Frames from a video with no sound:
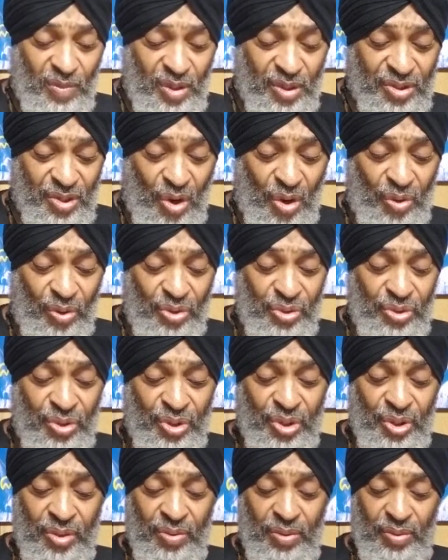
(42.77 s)
So you
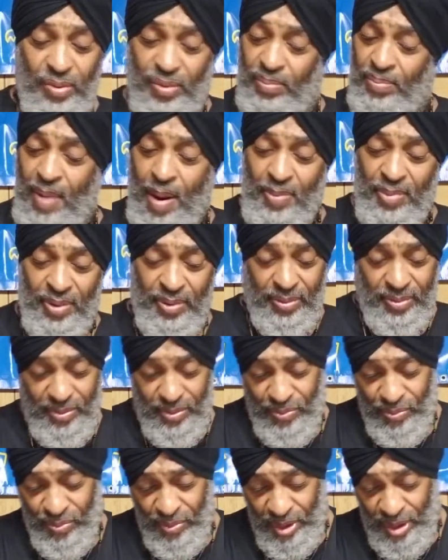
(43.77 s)
can remember,
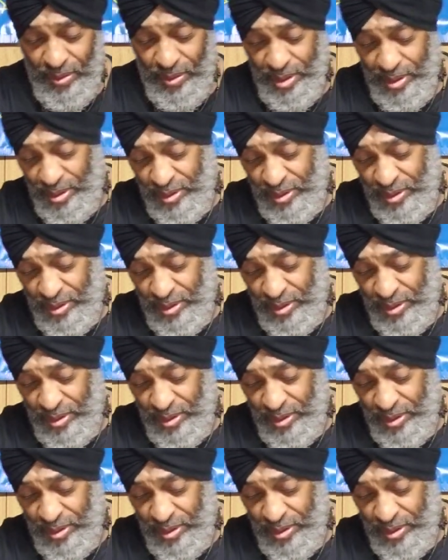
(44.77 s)
we